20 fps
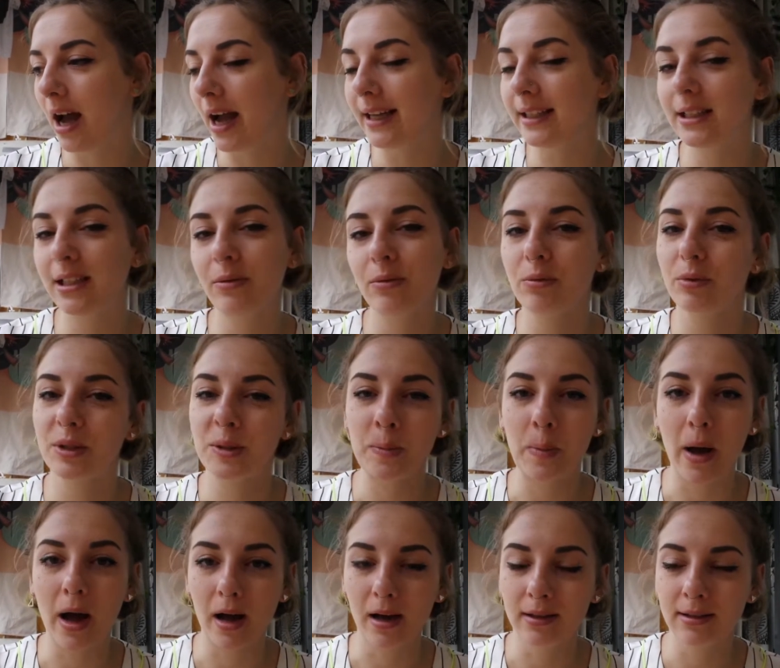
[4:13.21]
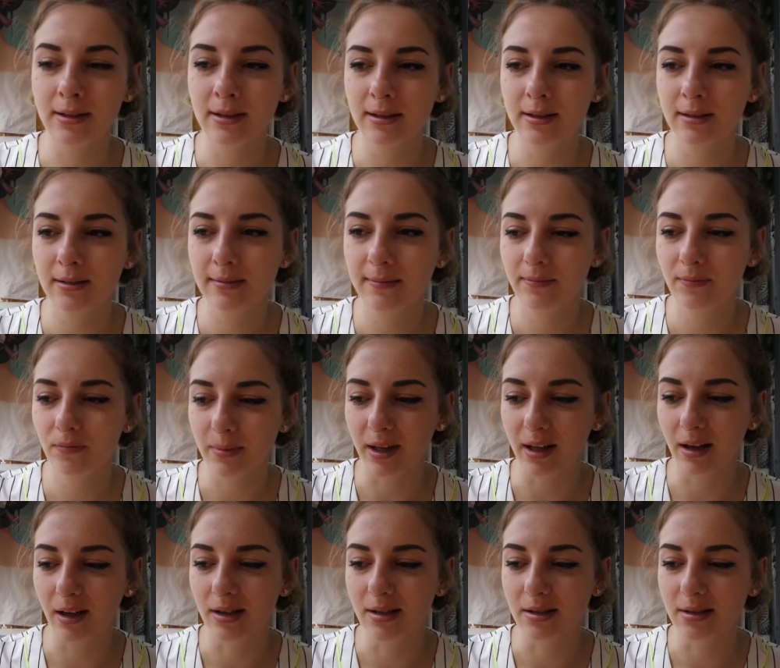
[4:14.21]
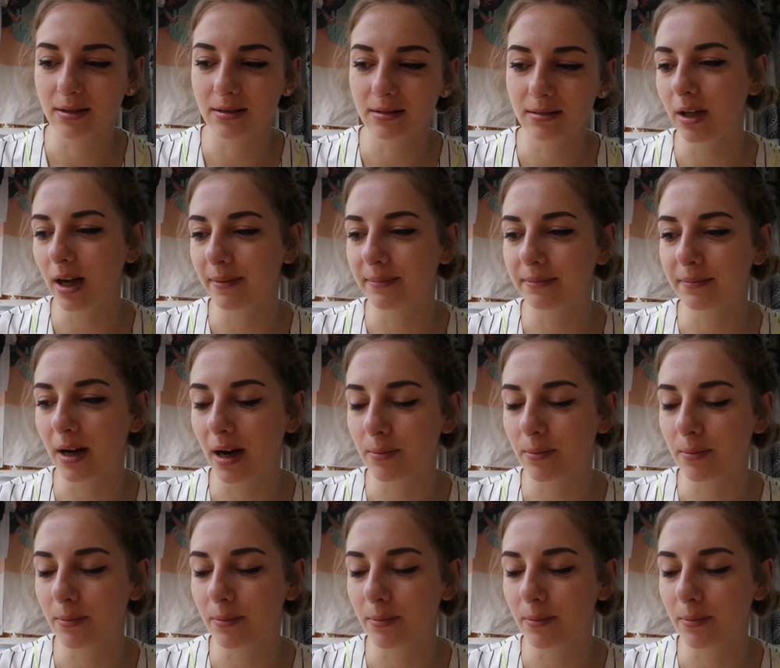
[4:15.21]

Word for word: I didn't respond because I'm